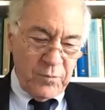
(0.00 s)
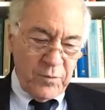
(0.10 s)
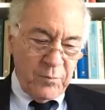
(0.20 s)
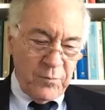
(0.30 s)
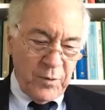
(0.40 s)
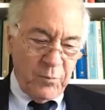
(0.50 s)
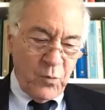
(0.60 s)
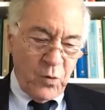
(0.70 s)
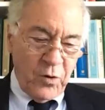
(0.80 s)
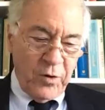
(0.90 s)
the
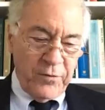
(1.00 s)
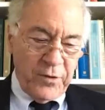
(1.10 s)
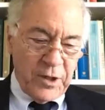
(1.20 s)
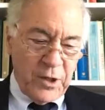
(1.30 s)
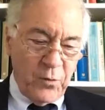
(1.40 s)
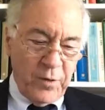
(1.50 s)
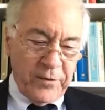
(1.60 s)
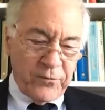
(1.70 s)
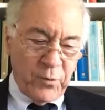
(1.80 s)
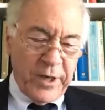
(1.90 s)
more the
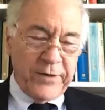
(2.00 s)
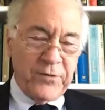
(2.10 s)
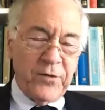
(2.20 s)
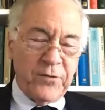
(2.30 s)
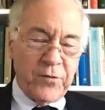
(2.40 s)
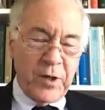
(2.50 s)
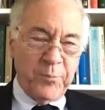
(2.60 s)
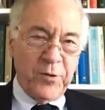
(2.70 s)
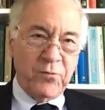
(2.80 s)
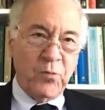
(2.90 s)
U.S. ratchets
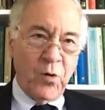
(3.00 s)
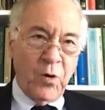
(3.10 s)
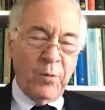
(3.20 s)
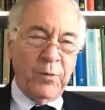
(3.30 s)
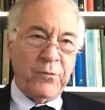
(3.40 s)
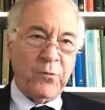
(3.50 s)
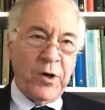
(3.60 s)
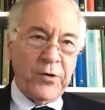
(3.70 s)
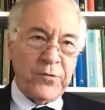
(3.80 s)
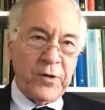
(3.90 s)
up its war with
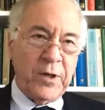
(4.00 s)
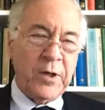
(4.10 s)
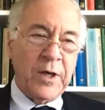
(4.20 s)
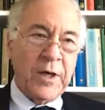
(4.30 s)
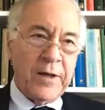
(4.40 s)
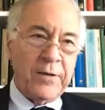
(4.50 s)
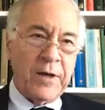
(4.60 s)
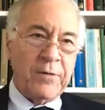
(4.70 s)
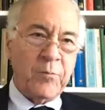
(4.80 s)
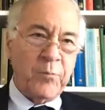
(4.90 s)
Russia,
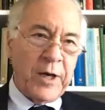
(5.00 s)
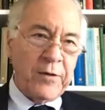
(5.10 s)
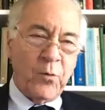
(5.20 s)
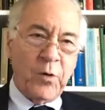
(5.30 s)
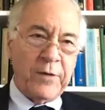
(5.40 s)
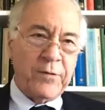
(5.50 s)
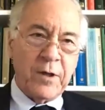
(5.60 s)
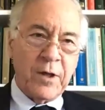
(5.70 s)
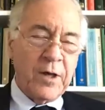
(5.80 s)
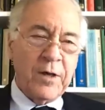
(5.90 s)
and by the way,
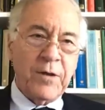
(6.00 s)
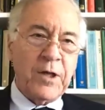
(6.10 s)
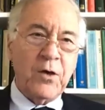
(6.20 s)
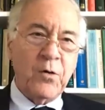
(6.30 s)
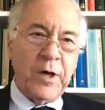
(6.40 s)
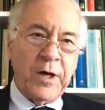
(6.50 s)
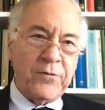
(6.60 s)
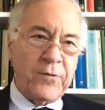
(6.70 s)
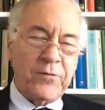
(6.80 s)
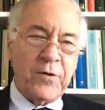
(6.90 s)
the
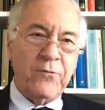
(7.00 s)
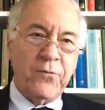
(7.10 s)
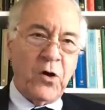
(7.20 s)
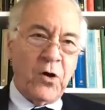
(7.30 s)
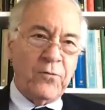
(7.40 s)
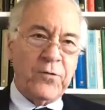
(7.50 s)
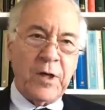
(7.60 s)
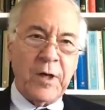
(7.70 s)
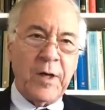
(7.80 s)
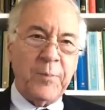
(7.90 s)
U.S. is involved
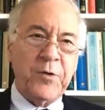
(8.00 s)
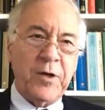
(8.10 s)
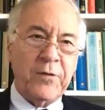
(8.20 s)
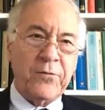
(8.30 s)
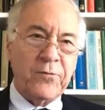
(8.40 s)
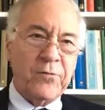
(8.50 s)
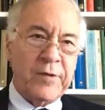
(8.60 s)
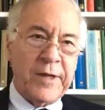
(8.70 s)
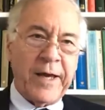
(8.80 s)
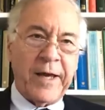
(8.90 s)
up to its
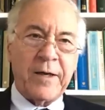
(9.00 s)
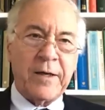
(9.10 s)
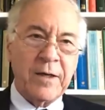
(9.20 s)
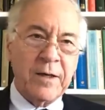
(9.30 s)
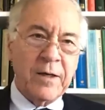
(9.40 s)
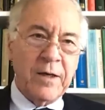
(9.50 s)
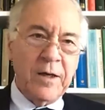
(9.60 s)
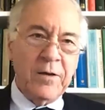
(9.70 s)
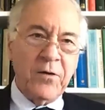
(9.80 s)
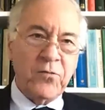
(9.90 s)
neck
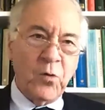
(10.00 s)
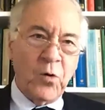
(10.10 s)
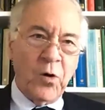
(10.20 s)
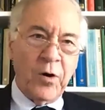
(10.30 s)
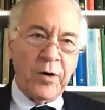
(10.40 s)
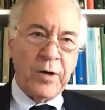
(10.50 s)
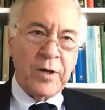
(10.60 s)
in this war,